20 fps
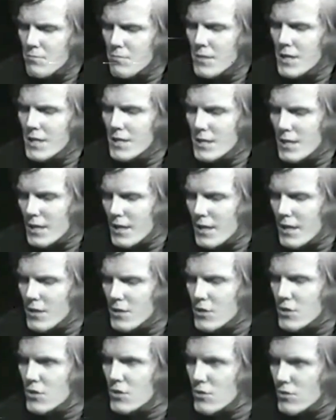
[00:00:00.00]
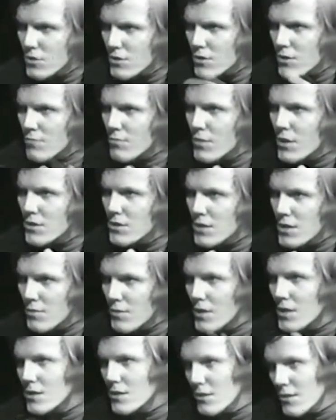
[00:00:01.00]
many psychologists use the term
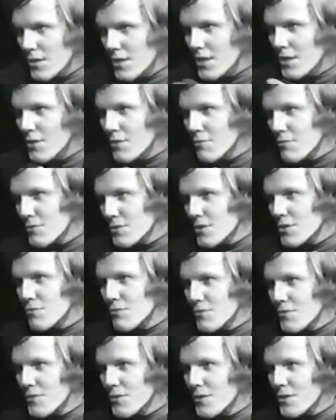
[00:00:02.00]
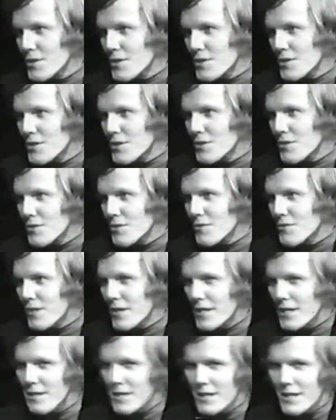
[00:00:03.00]
multidimensional, they are just referring to the
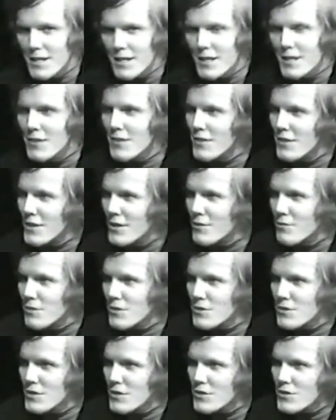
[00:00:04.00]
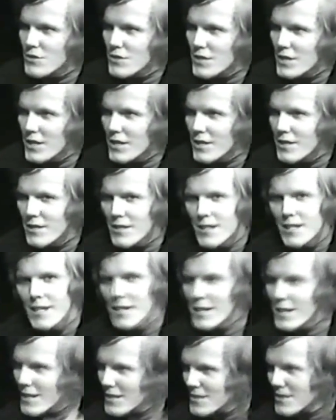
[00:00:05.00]
fact that in their research they're
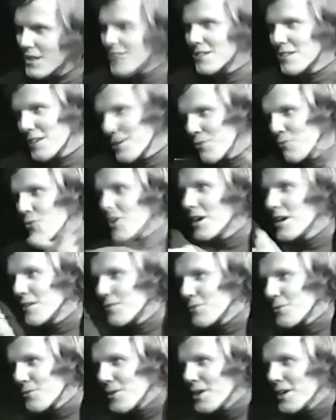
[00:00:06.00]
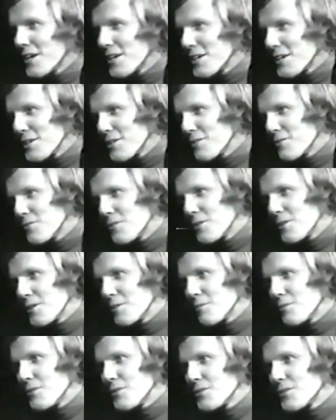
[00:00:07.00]
assessing a wide variety of
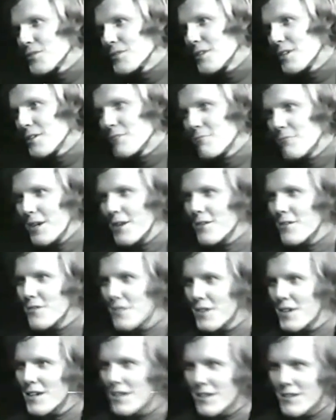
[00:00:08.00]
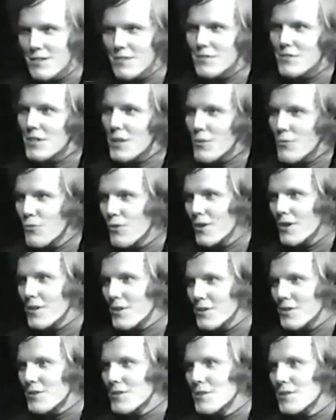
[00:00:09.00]
variables rather than, say,
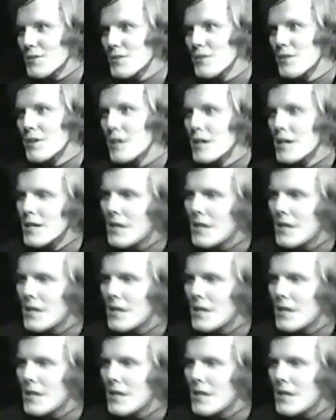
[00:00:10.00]
one or two.